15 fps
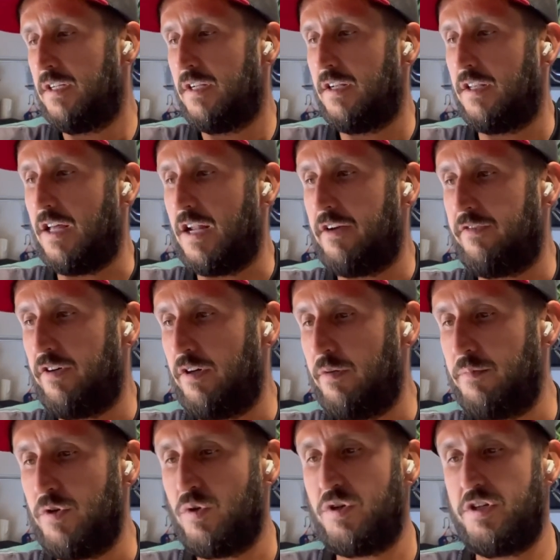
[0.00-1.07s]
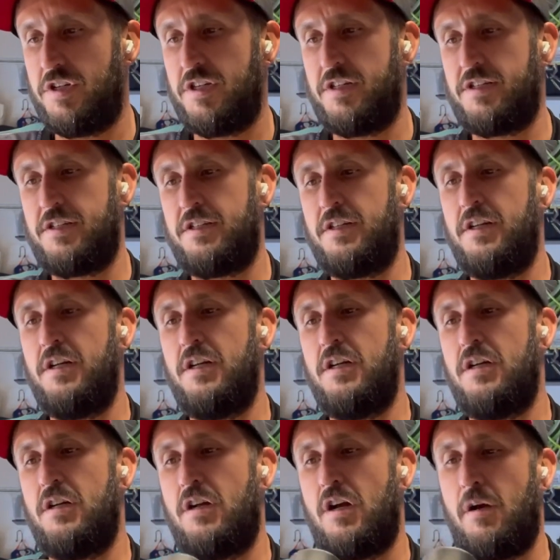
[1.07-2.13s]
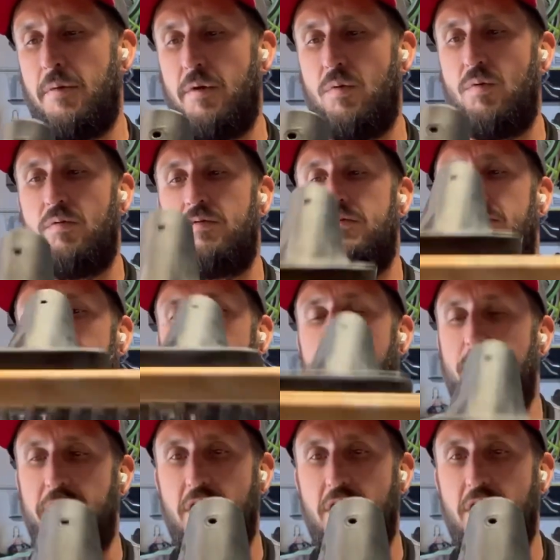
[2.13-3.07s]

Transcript: A lot of them you can just, to be